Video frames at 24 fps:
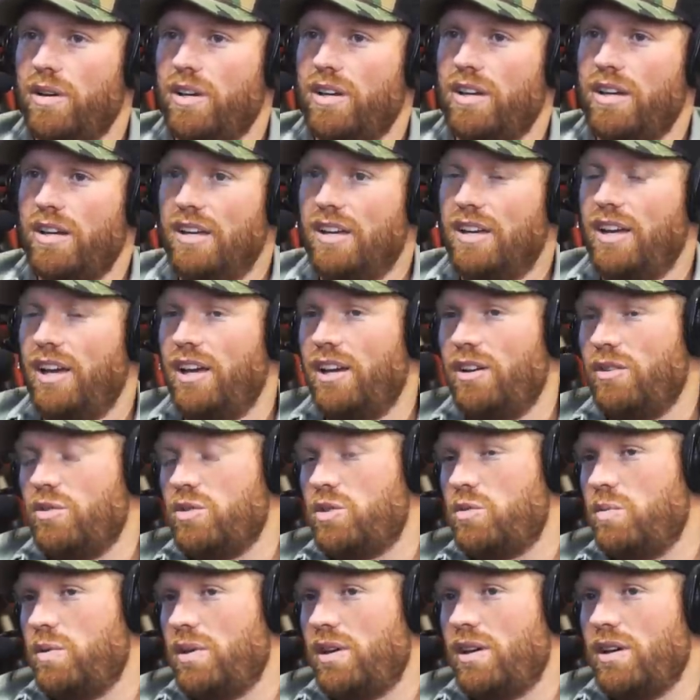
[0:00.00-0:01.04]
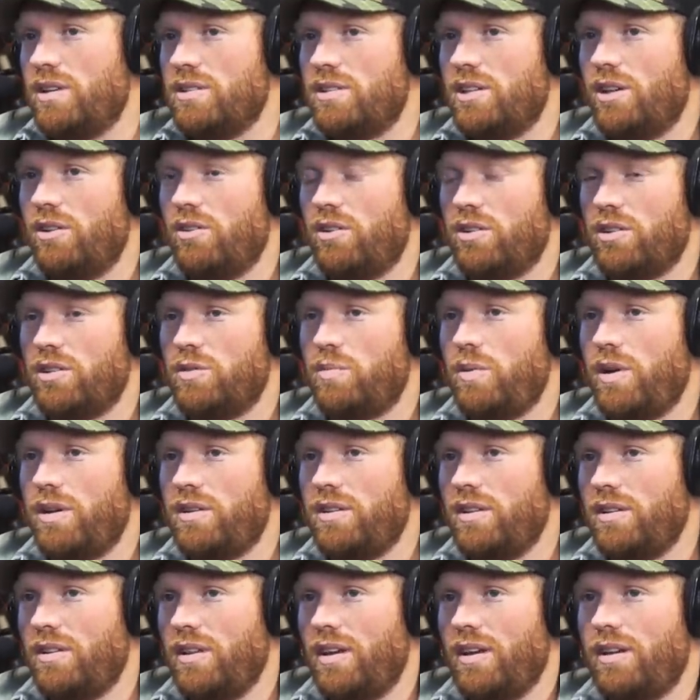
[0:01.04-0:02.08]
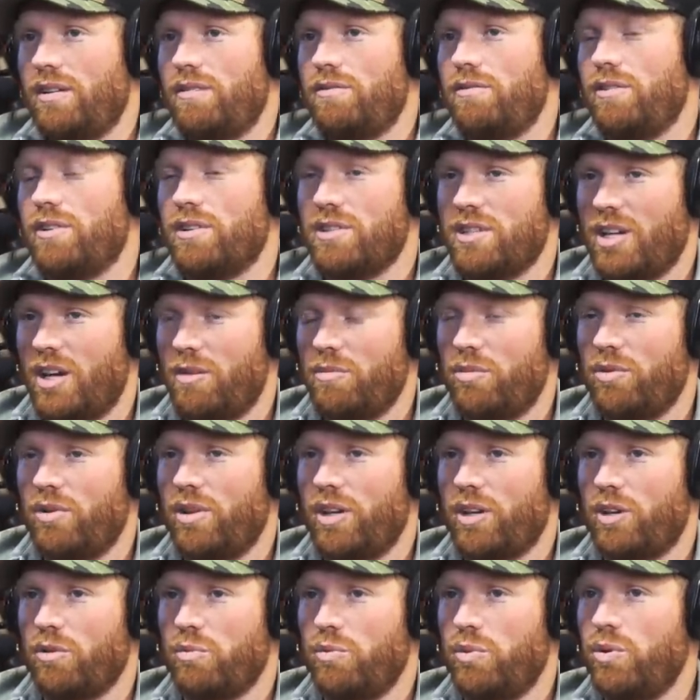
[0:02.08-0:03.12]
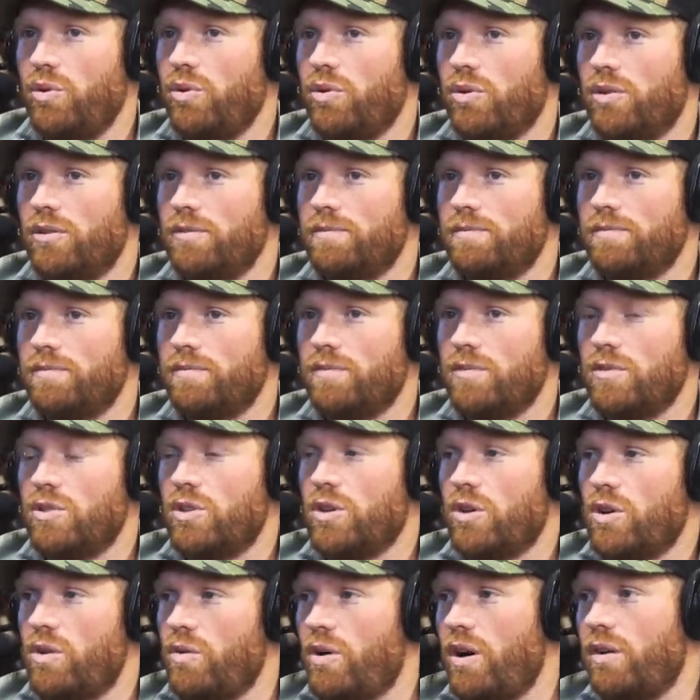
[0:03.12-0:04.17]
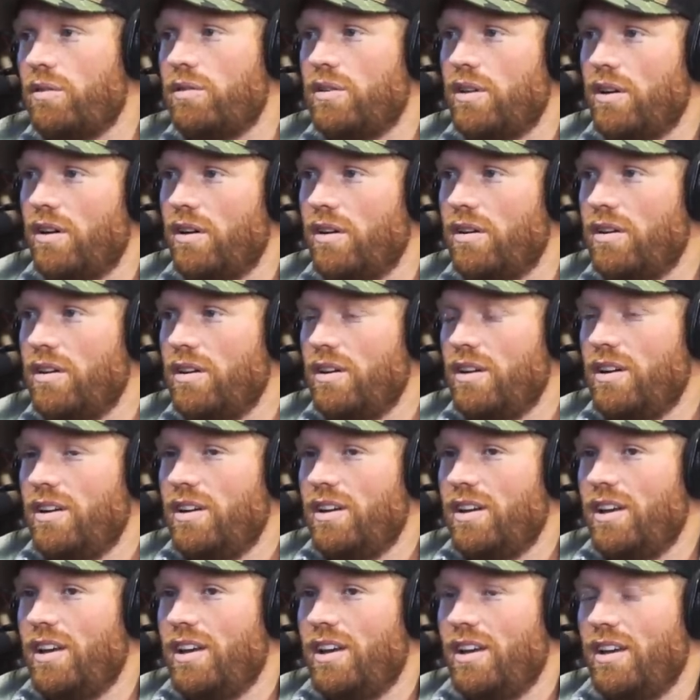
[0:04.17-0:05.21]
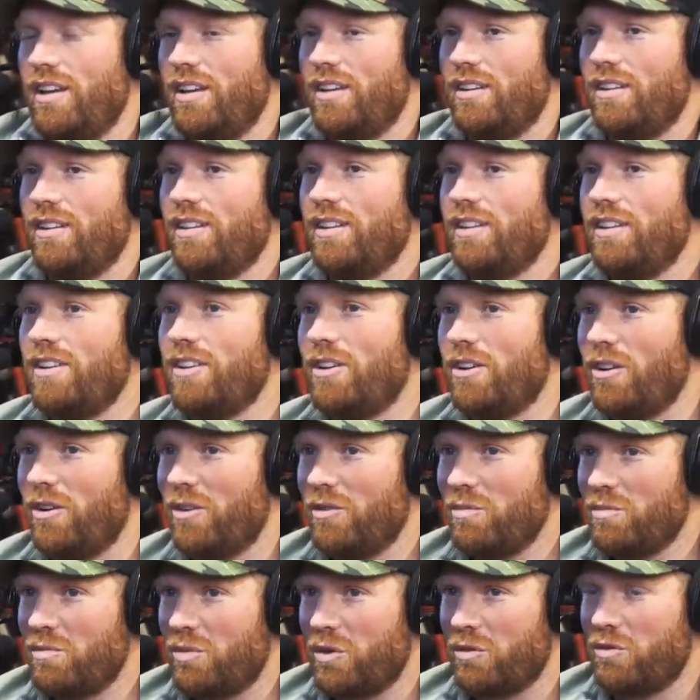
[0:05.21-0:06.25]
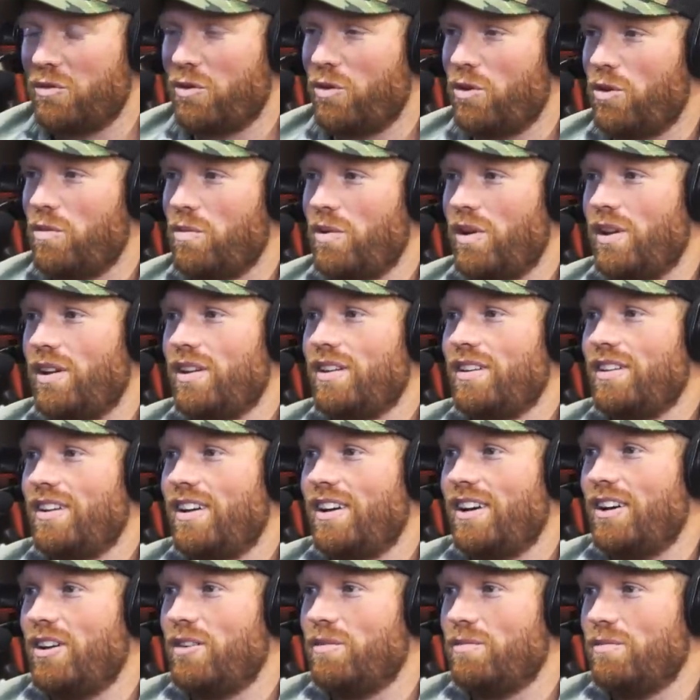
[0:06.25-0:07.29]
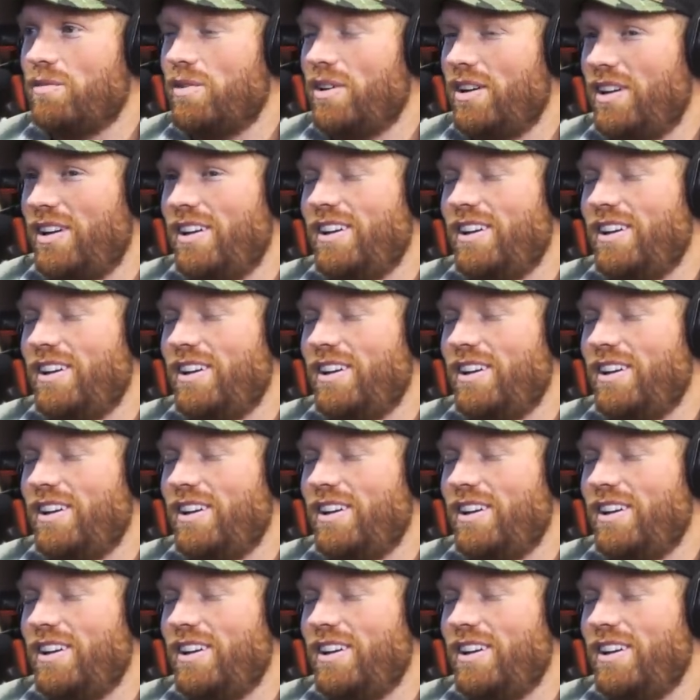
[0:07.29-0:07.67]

Mm-hmm. And it was because they were expecting like, for example, like a poodle to go out there and you know perform at um,